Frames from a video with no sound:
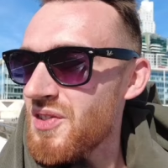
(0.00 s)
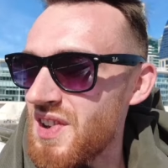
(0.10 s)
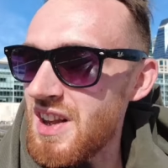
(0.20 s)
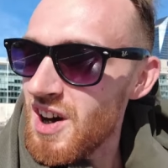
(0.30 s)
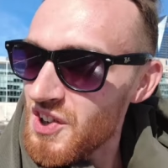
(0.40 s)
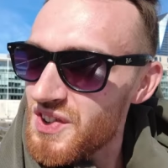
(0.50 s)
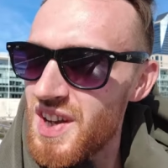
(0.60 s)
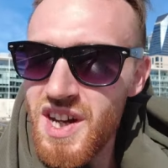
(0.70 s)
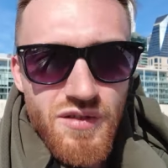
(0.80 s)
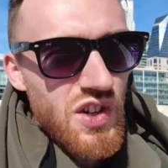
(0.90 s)
after that last
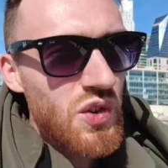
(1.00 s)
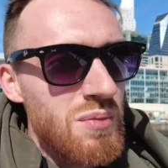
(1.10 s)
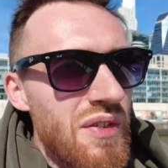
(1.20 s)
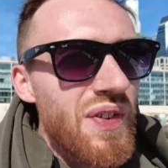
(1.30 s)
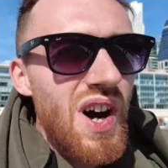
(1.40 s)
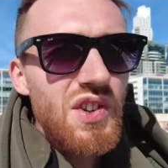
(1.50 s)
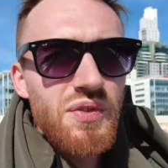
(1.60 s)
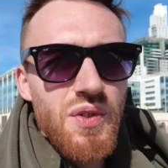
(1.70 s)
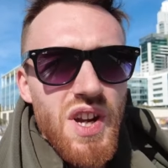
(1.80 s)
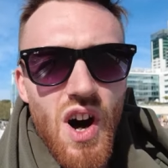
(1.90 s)
take, I've just got my first
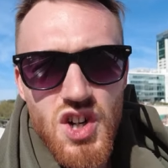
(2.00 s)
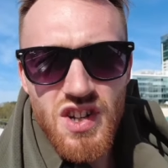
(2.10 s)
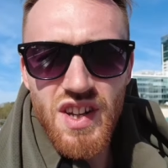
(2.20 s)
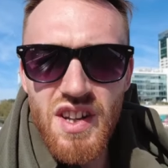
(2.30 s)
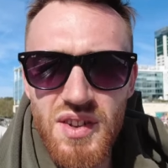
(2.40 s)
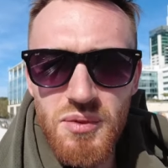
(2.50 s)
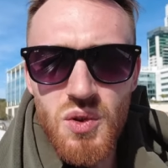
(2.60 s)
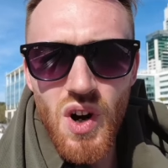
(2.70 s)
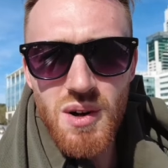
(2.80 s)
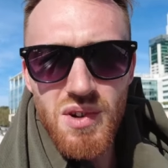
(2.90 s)
three Argentinian
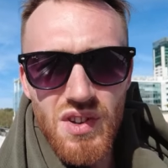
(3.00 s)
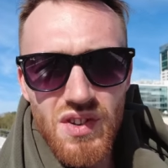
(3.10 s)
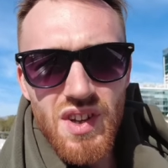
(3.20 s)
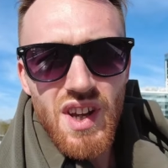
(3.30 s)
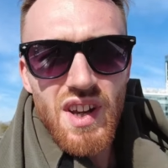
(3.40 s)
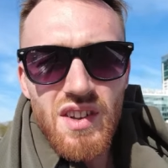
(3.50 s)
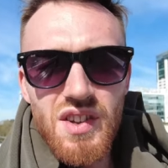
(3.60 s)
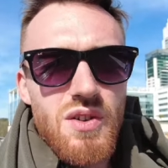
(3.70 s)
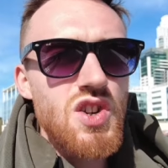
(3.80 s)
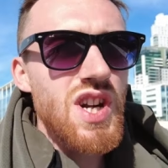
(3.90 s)
subscribers.
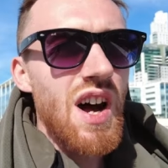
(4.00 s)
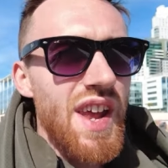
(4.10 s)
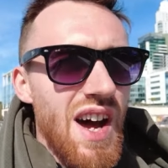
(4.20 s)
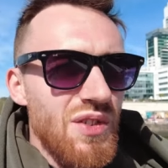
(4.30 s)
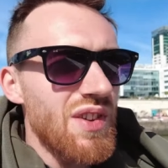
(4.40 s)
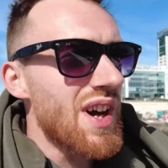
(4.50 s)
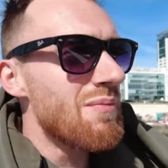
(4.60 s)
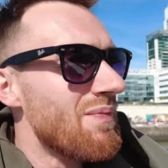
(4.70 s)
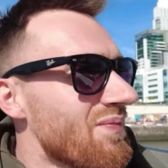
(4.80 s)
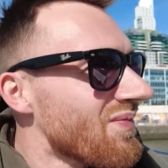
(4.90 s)
So shout out to
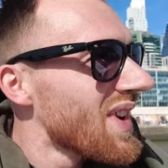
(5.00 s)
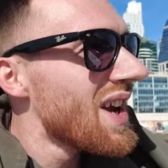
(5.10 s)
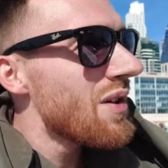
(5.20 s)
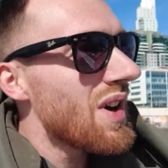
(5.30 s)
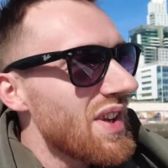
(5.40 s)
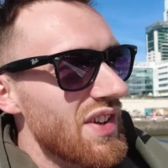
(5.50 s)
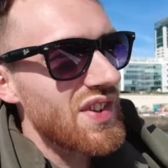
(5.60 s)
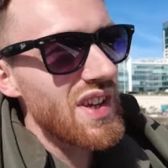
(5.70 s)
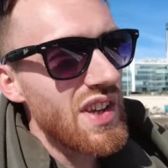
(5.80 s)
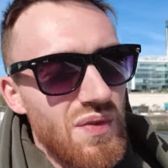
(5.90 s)
them when they
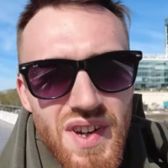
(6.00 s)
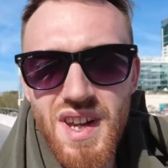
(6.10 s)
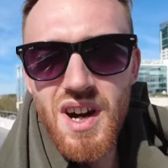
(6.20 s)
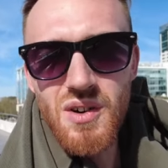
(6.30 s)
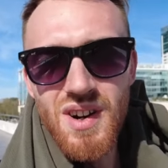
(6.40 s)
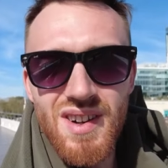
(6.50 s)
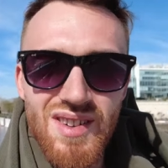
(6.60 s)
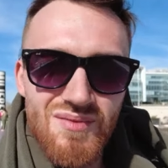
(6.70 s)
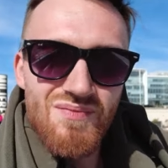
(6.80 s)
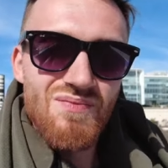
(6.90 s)
see this video.
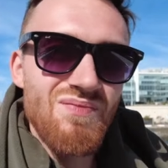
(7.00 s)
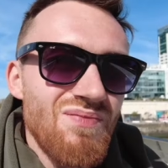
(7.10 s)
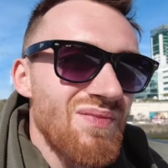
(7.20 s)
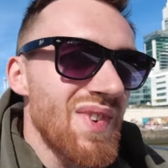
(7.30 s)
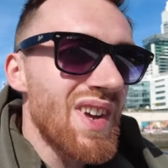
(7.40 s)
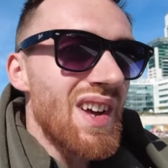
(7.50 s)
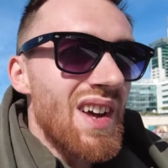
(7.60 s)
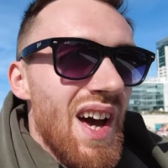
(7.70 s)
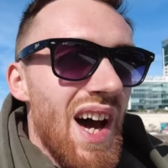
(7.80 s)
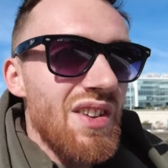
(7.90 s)

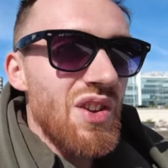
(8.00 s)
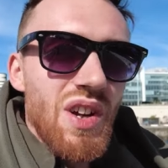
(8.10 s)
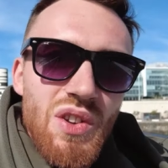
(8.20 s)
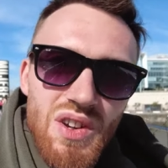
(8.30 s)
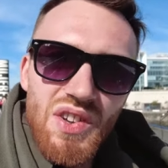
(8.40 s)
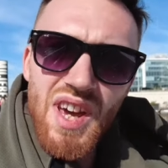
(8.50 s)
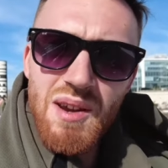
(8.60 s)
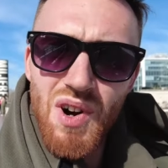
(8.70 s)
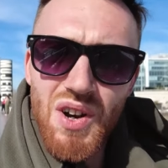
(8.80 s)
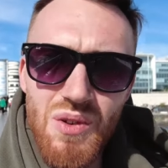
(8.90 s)
And you can do the
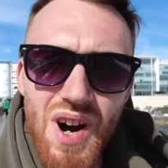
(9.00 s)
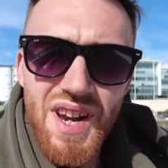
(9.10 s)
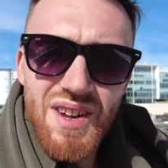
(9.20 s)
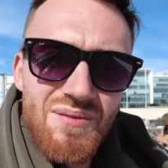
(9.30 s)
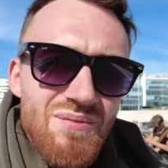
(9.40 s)
same, by the way.